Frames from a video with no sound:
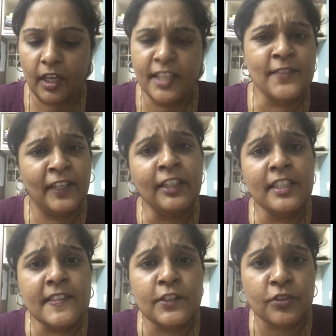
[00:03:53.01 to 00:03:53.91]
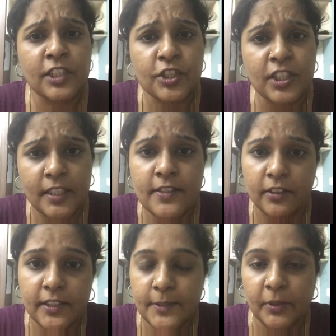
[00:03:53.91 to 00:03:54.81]
It's very easy to teach kids
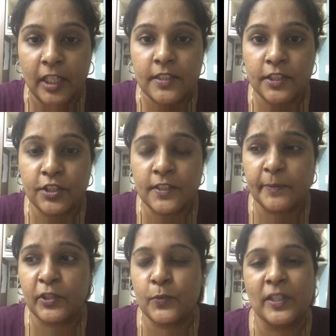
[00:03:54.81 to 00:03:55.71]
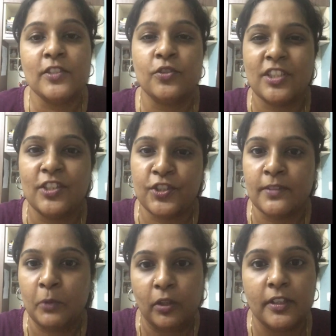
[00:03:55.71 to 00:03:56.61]
all these pronunciations because once you teach
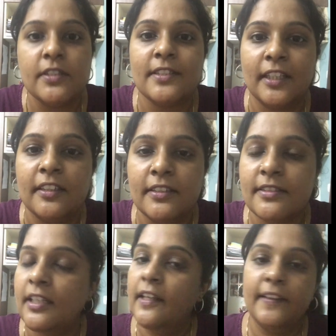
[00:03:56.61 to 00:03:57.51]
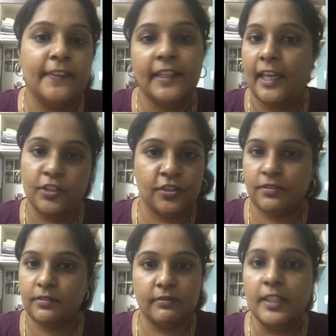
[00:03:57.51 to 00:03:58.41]
them all these techniques, they catch it
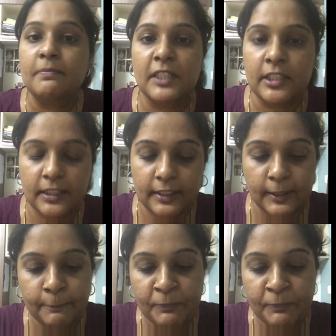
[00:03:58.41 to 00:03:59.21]
immediately.